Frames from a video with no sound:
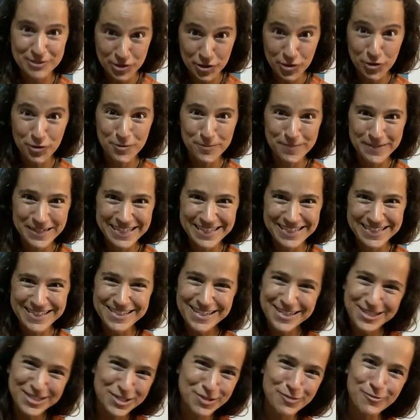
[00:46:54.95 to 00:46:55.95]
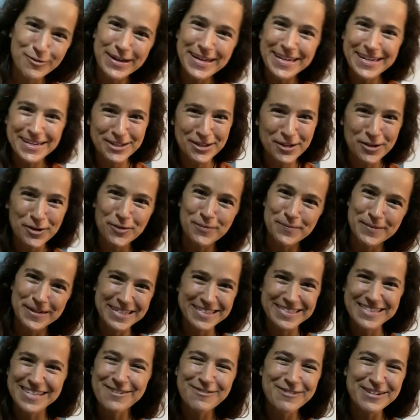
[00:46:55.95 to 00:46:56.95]
humans like sweet
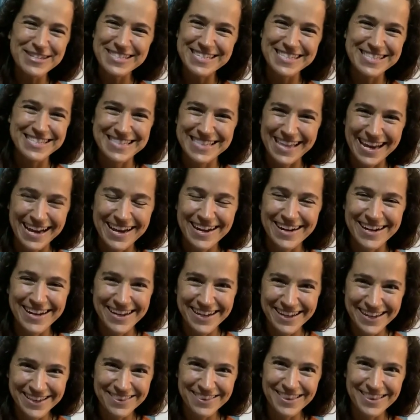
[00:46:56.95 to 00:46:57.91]
humans he wasn't saying it